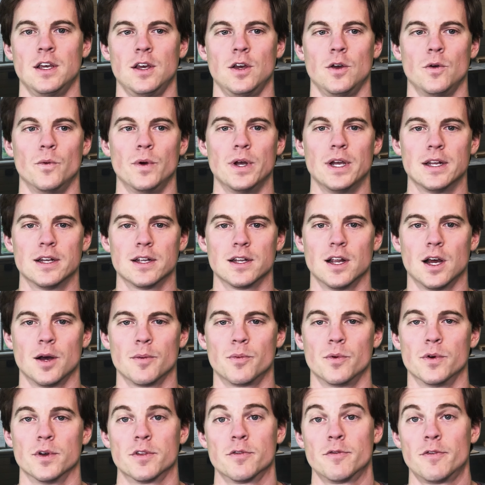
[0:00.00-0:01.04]
We ended up
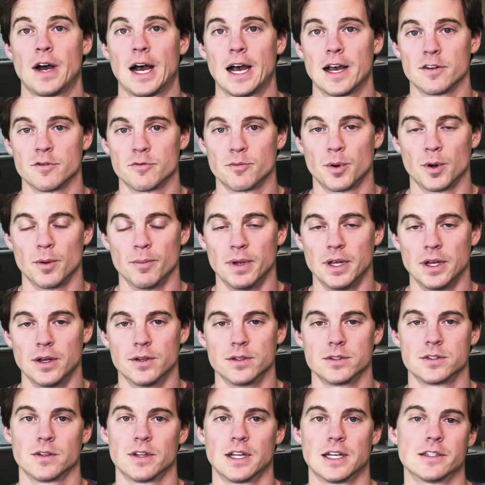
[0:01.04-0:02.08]
with 5 per mil,
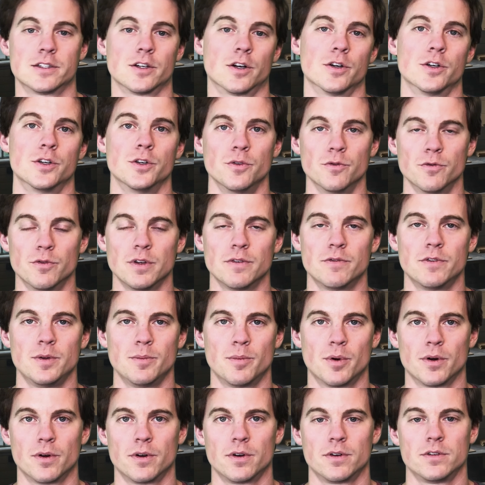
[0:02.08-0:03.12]
so that's our
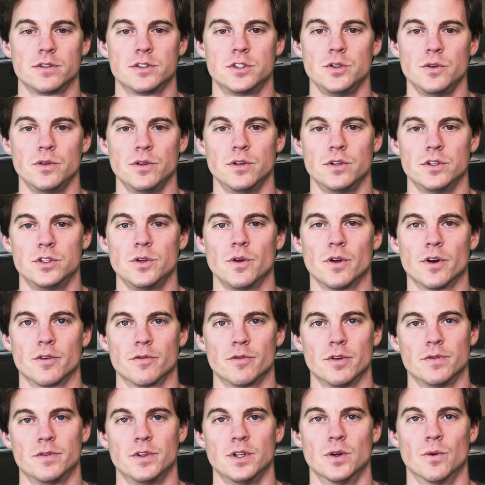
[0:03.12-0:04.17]

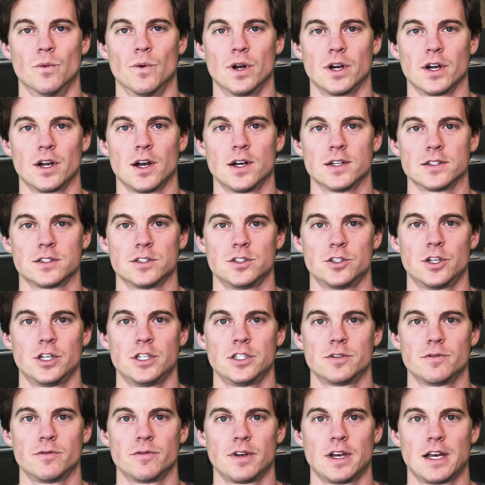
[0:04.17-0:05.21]
250 to 1
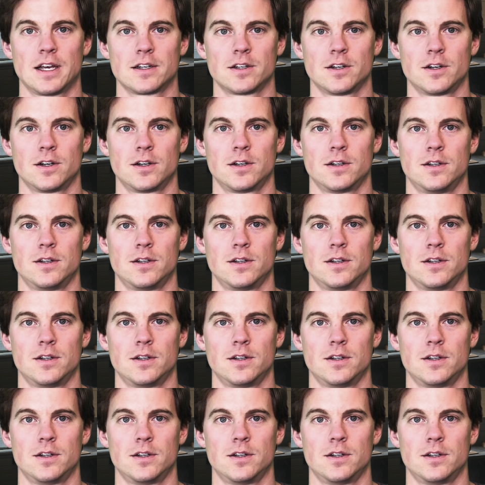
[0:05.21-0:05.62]
concentration factor.